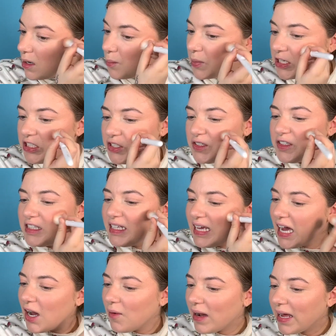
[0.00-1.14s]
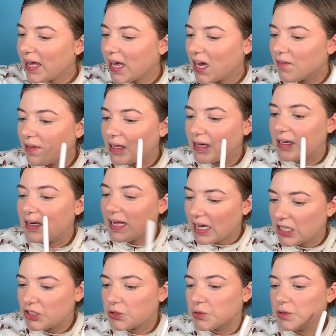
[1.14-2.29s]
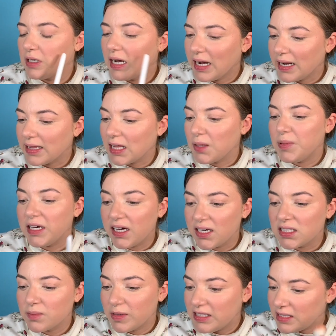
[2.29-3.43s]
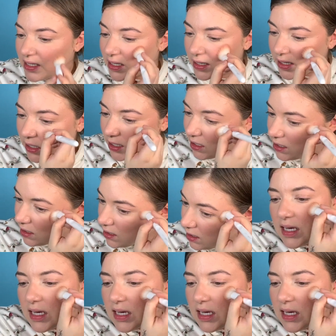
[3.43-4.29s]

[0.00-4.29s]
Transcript: But do you see how I have like a natural highlight because of my skincare?